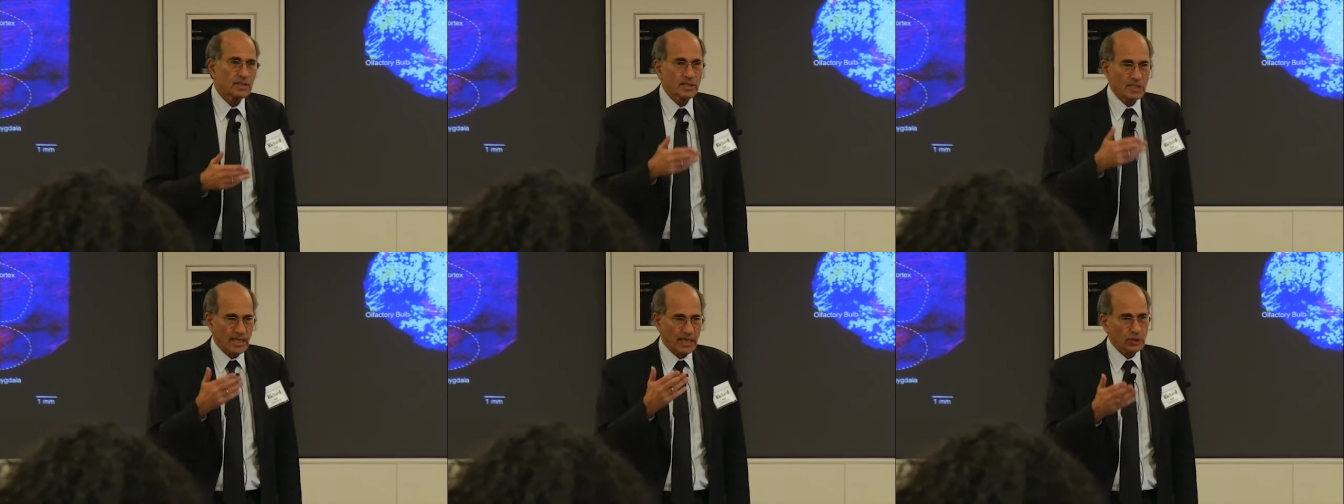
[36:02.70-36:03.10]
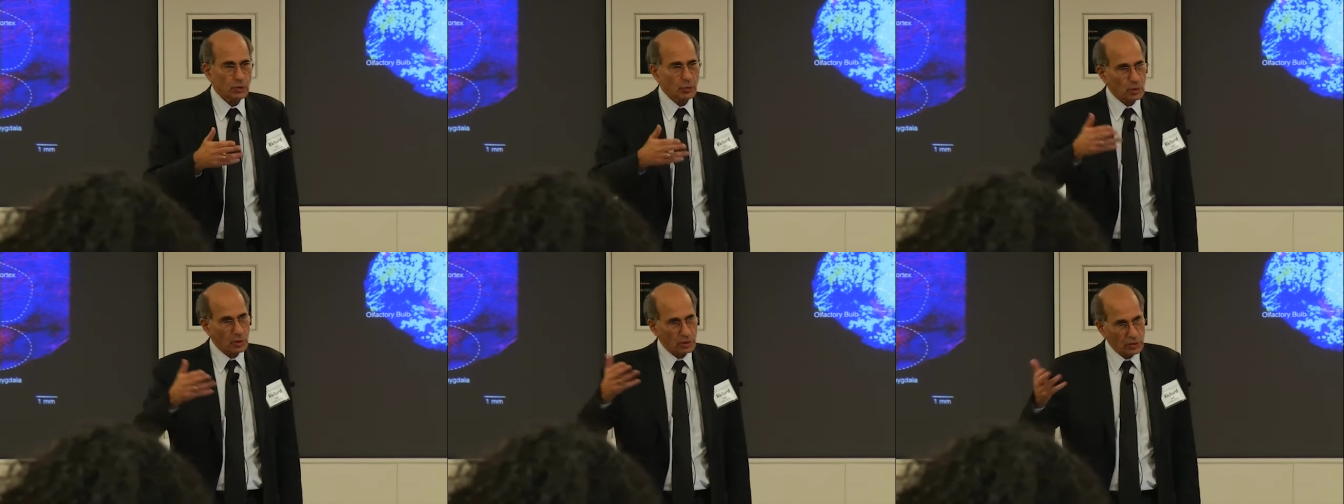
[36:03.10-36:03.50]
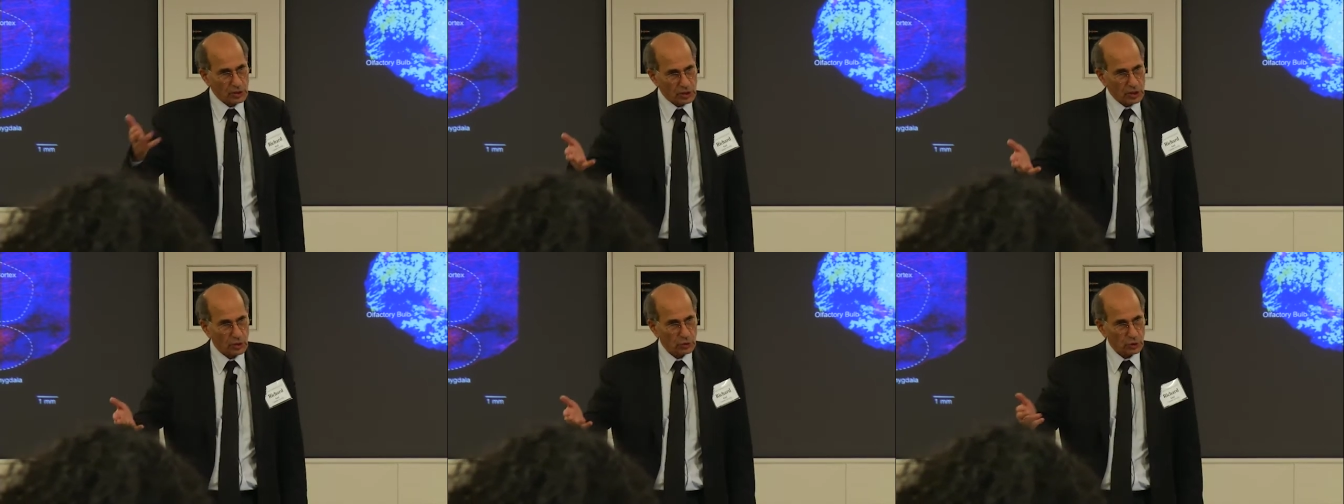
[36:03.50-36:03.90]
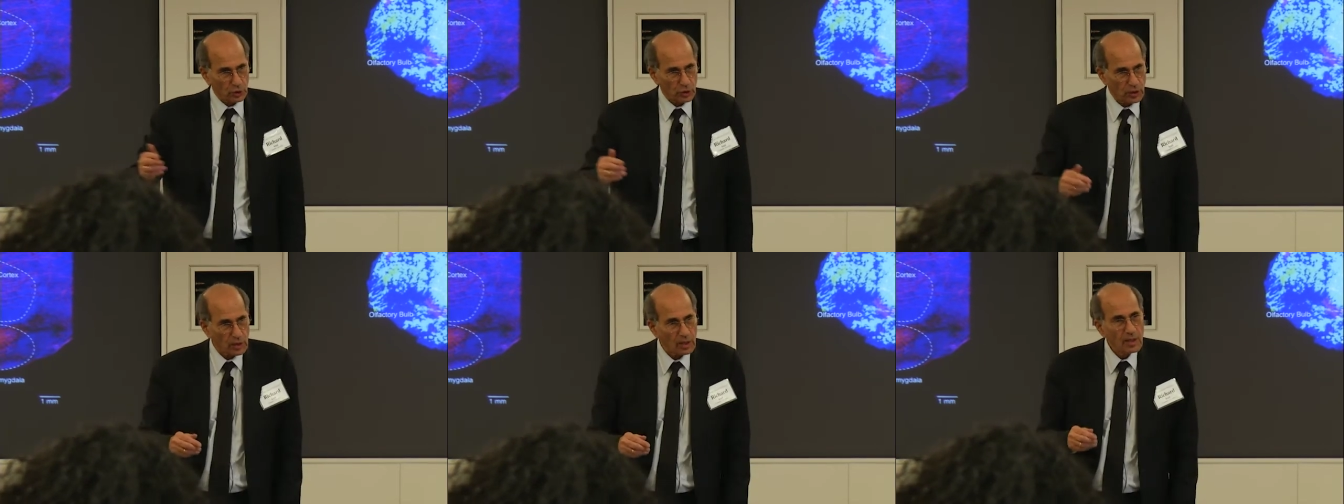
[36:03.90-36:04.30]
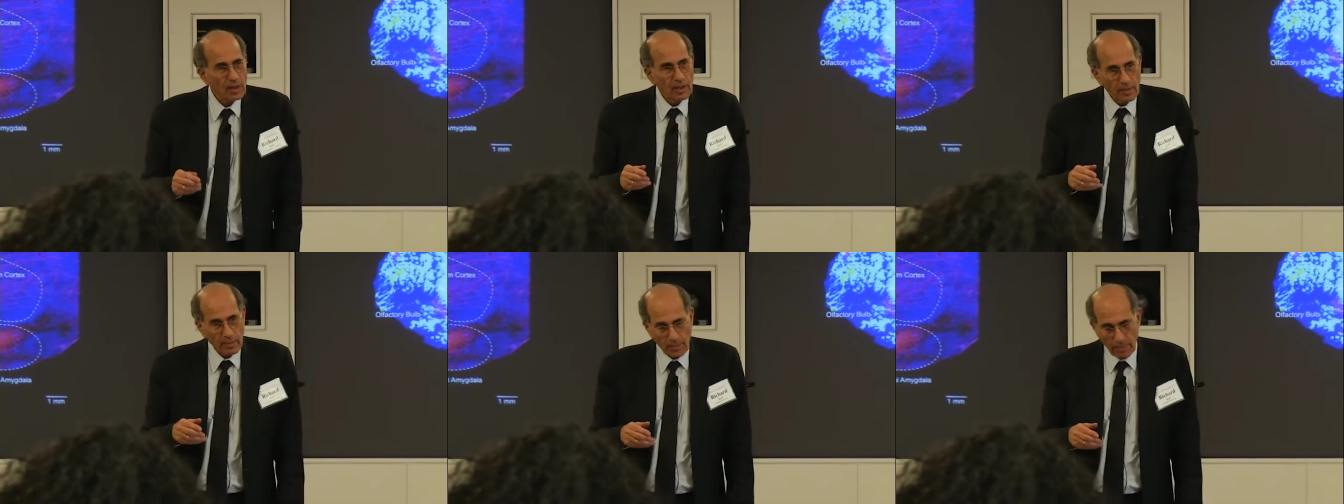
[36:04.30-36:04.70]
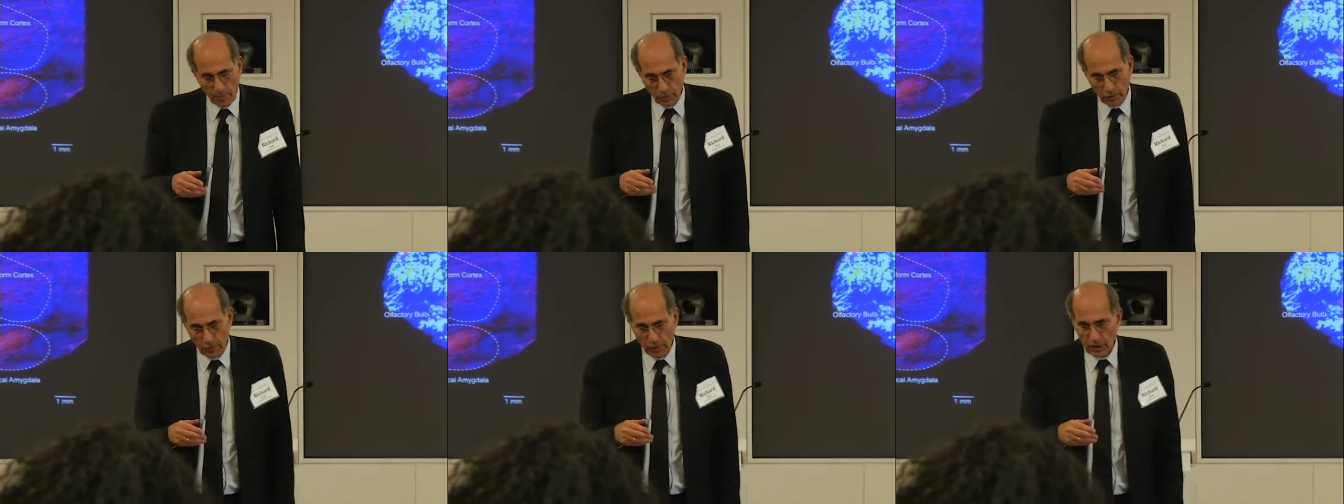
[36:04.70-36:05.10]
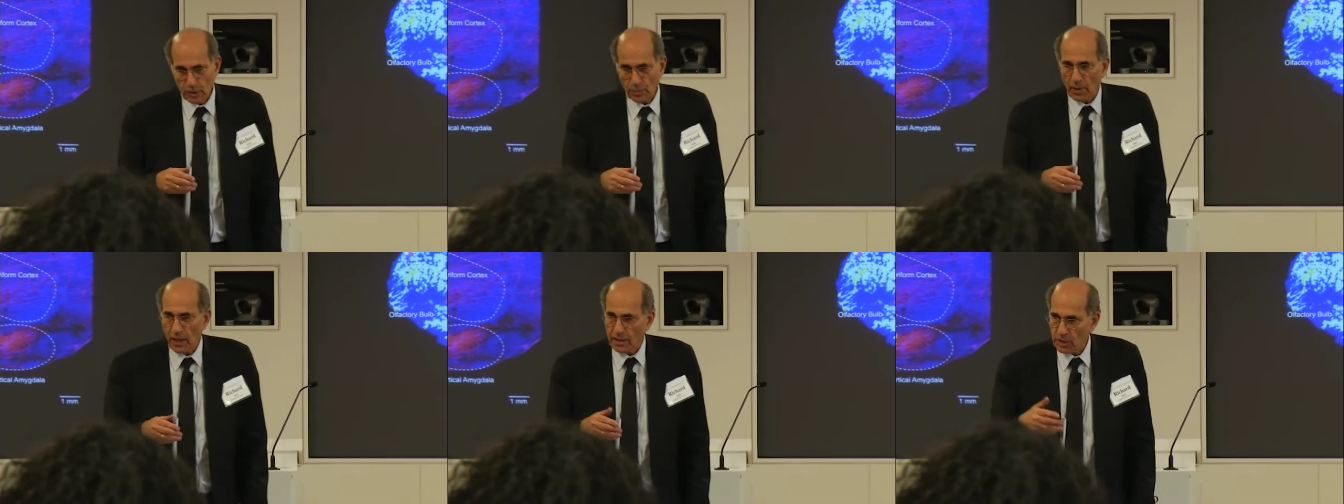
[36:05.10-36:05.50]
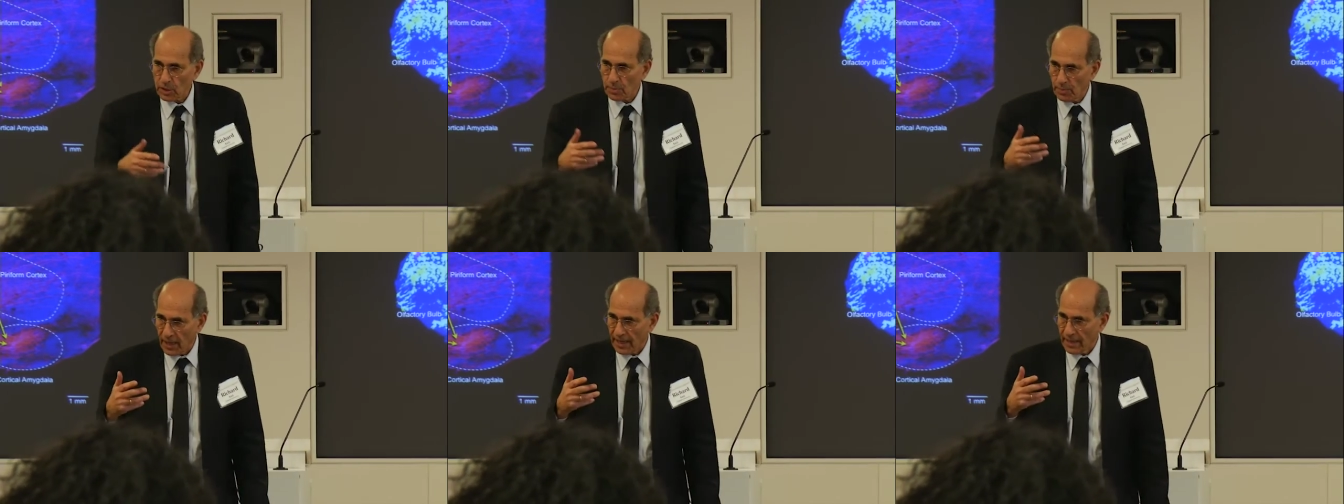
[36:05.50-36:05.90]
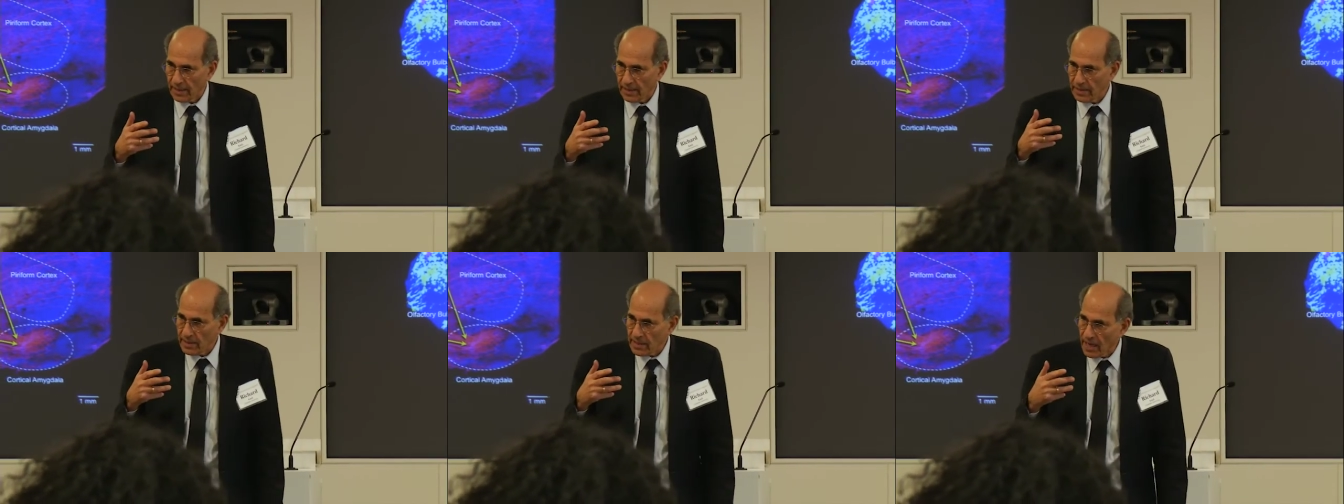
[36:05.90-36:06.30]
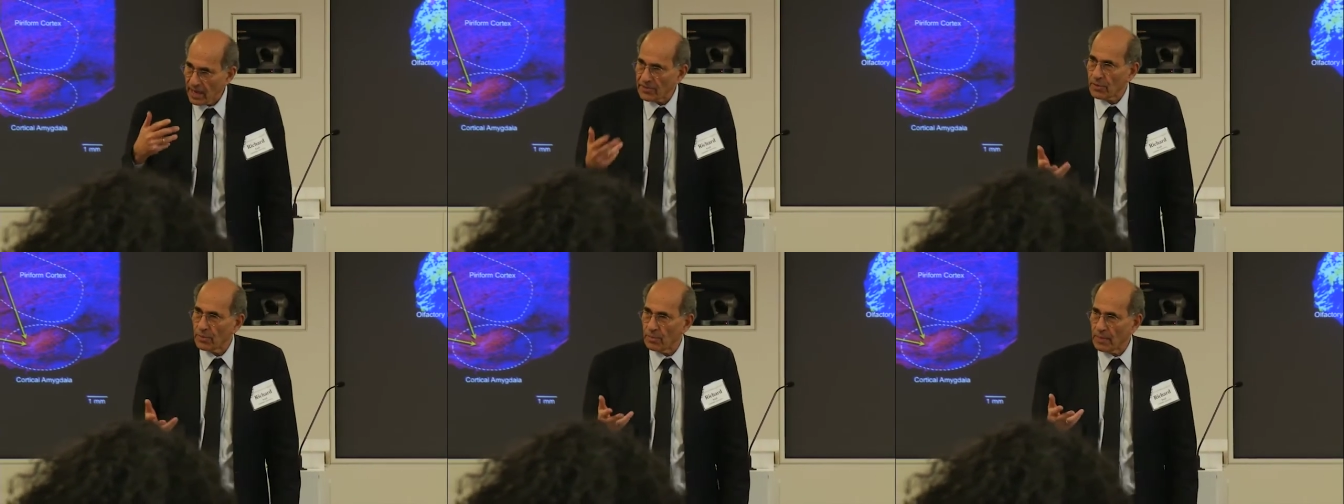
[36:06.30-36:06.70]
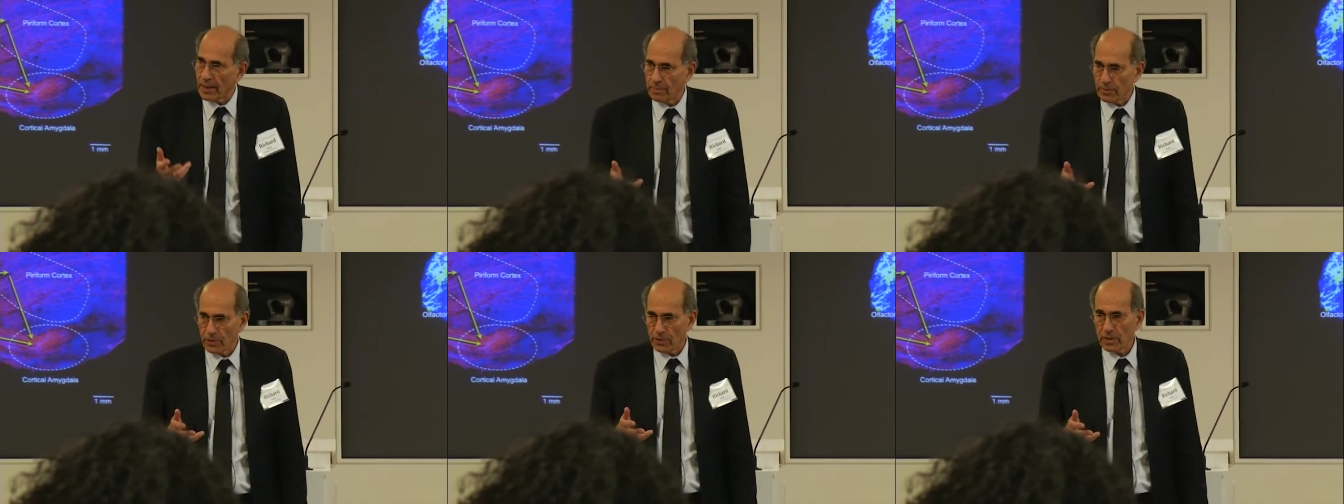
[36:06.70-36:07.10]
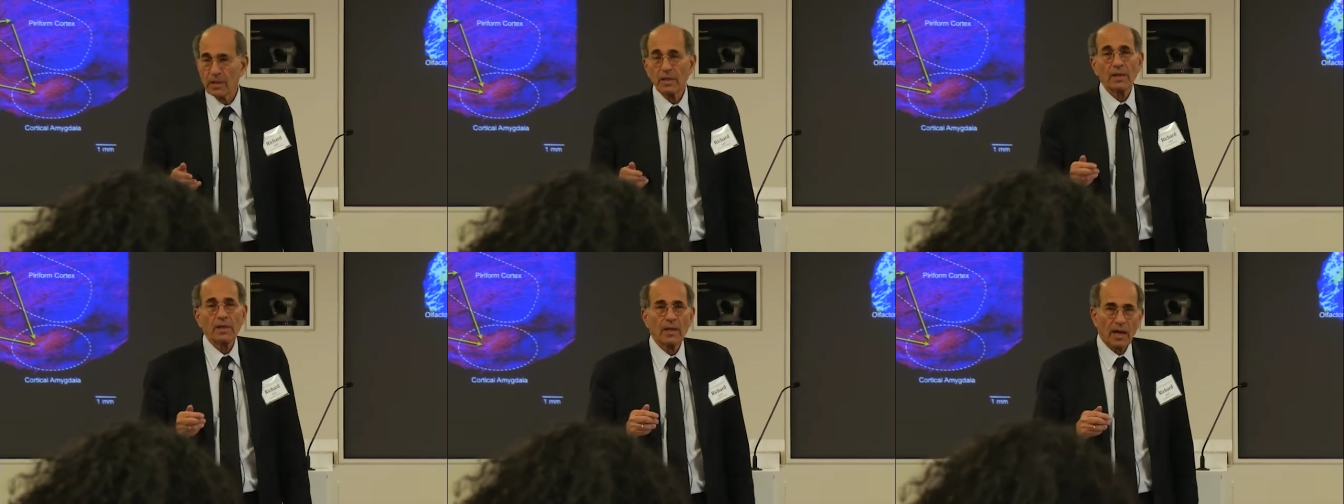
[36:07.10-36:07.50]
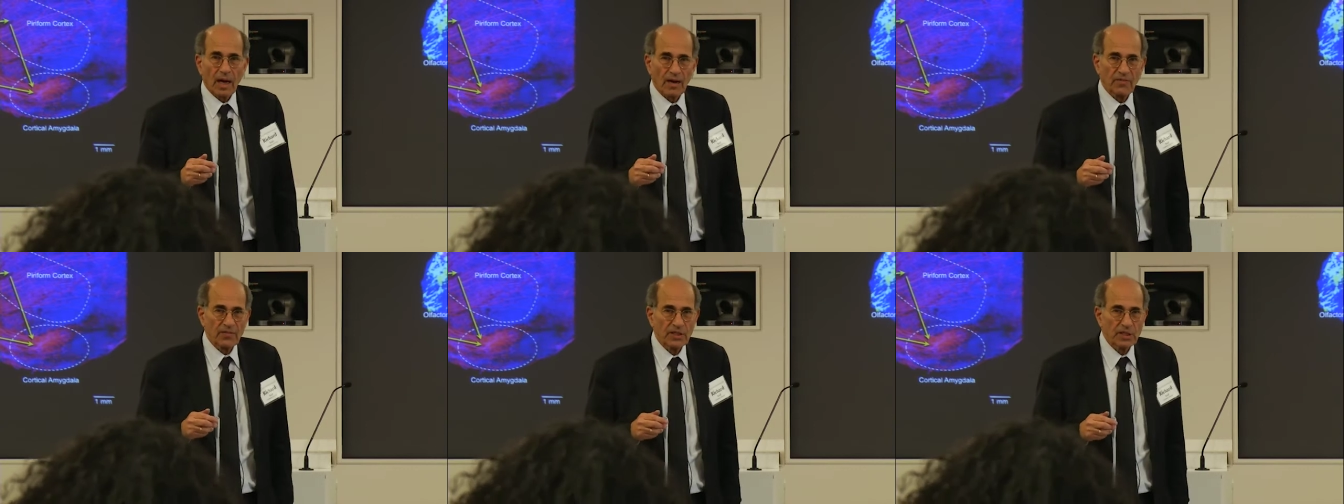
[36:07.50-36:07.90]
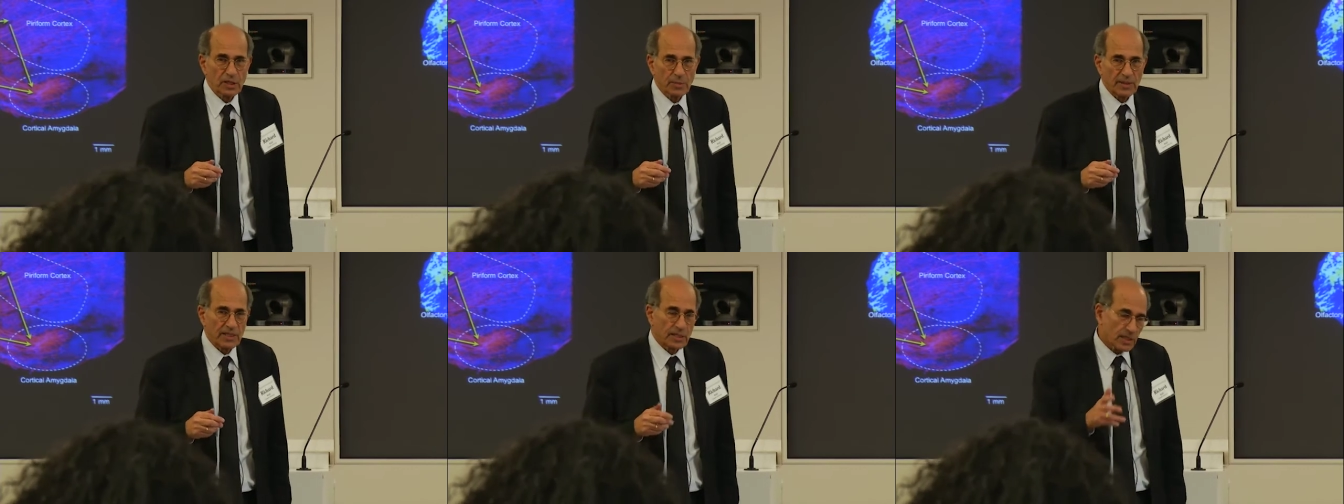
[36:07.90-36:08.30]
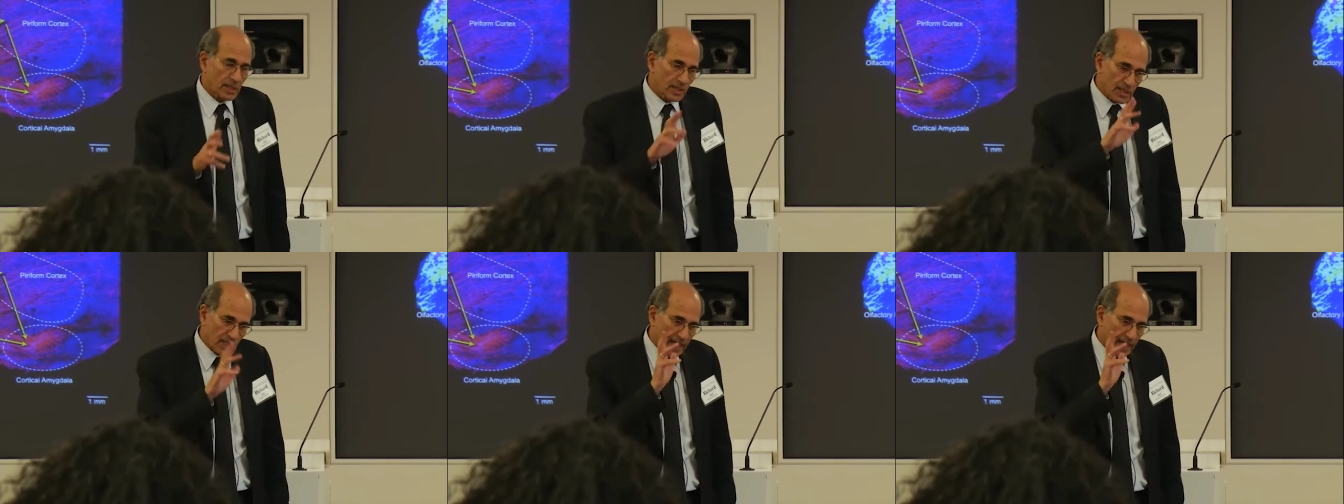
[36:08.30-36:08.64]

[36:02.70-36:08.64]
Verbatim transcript: sexual, social response by another member of the species.